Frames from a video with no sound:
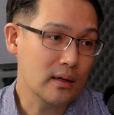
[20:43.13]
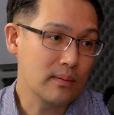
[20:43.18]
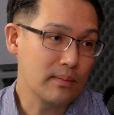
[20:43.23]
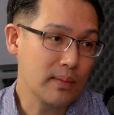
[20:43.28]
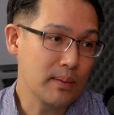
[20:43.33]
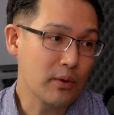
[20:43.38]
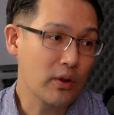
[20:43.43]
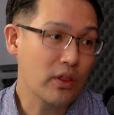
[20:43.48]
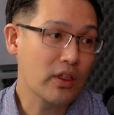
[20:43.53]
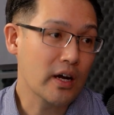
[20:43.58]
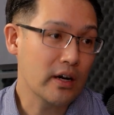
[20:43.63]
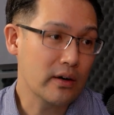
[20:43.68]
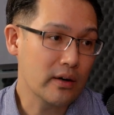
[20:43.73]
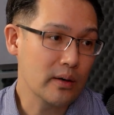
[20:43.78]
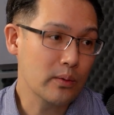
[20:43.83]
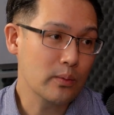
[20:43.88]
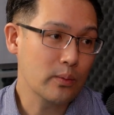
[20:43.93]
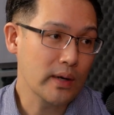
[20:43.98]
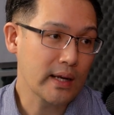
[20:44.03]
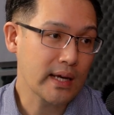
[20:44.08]
bit more
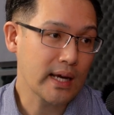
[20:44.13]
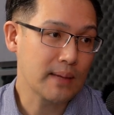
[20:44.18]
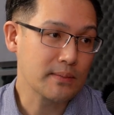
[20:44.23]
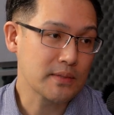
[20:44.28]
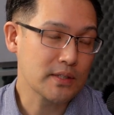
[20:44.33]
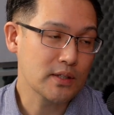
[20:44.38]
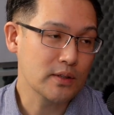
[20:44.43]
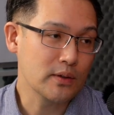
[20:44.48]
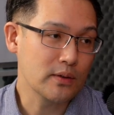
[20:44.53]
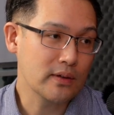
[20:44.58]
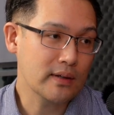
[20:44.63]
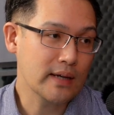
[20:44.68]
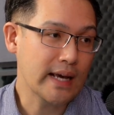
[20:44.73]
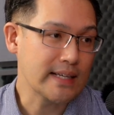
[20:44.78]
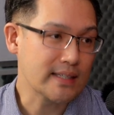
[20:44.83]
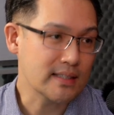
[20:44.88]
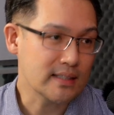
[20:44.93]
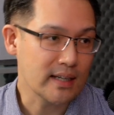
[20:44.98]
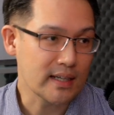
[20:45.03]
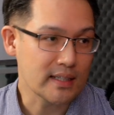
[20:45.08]
thorough when it comes to
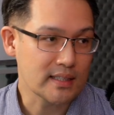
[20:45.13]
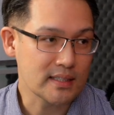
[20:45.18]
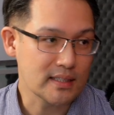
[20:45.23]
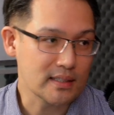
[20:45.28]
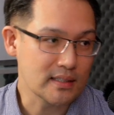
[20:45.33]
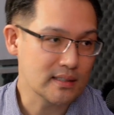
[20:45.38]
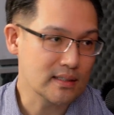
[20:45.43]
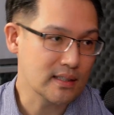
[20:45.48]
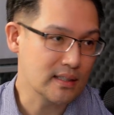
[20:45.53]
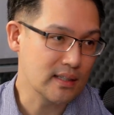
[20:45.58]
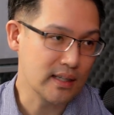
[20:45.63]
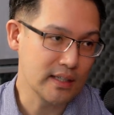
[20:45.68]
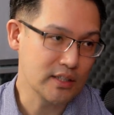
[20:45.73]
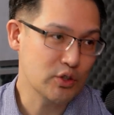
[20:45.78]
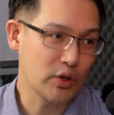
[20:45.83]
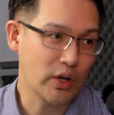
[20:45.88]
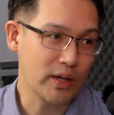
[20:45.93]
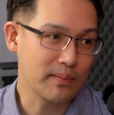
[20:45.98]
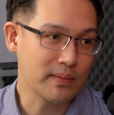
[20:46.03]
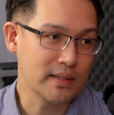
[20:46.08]
case selection and
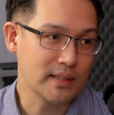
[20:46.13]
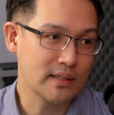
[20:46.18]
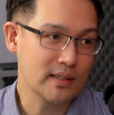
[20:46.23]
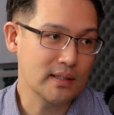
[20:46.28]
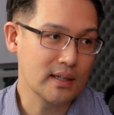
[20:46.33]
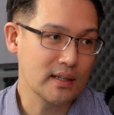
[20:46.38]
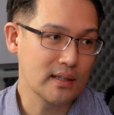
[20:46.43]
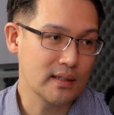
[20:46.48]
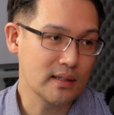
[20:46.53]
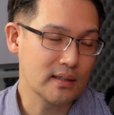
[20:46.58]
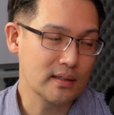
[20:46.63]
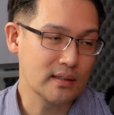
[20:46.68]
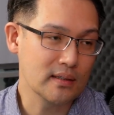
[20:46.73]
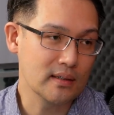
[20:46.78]
treatment and